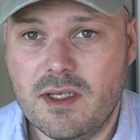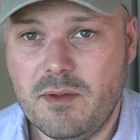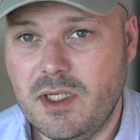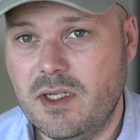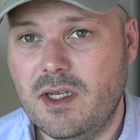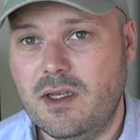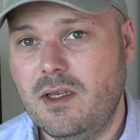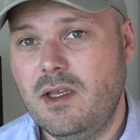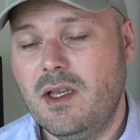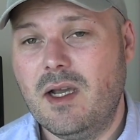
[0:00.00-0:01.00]
I mean,
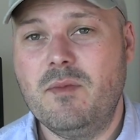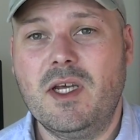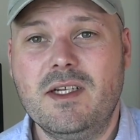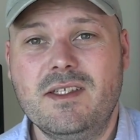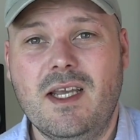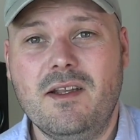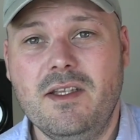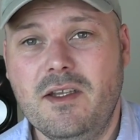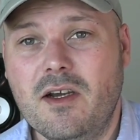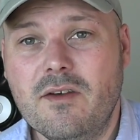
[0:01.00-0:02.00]
I'm not
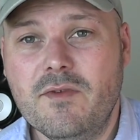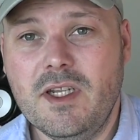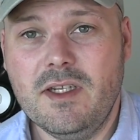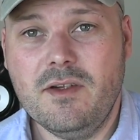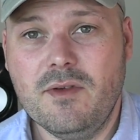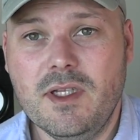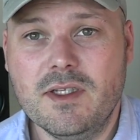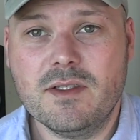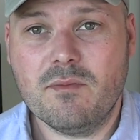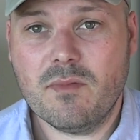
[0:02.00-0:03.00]
exactly confident doing
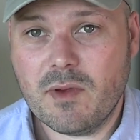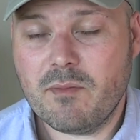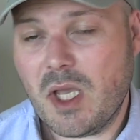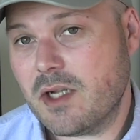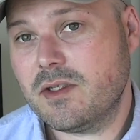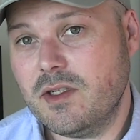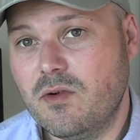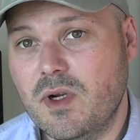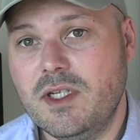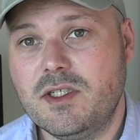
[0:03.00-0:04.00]
this. I'm actually
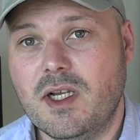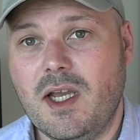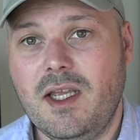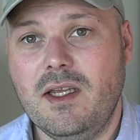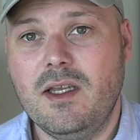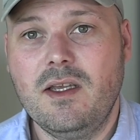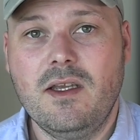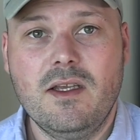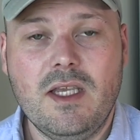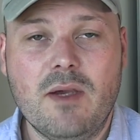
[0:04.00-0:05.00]
quite shy,
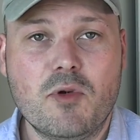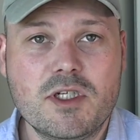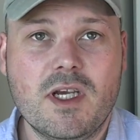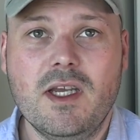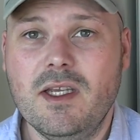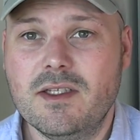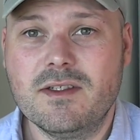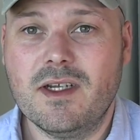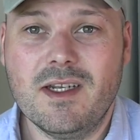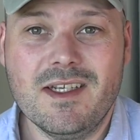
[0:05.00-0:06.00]
camera shy. It's
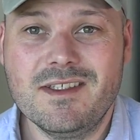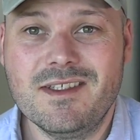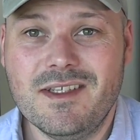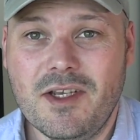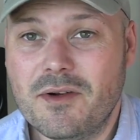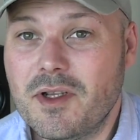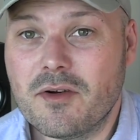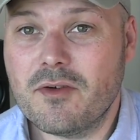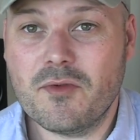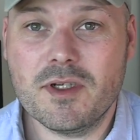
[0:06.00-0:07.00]
not nice hearing
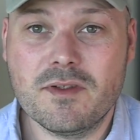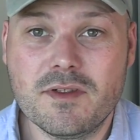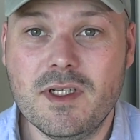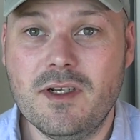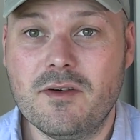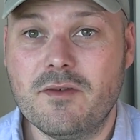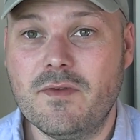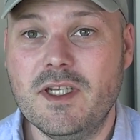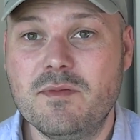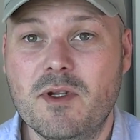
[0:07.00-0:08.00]
your own voice or seeing your own
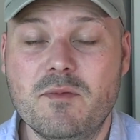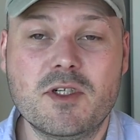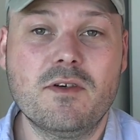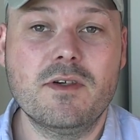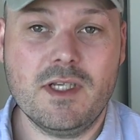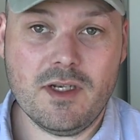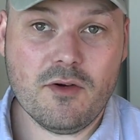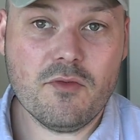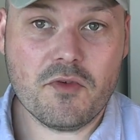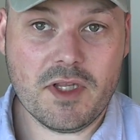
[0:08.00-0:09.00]
face, but I'm sure I'll get
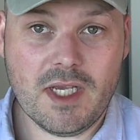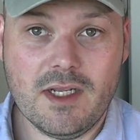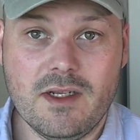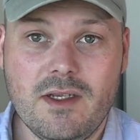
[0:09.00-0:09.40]
over that.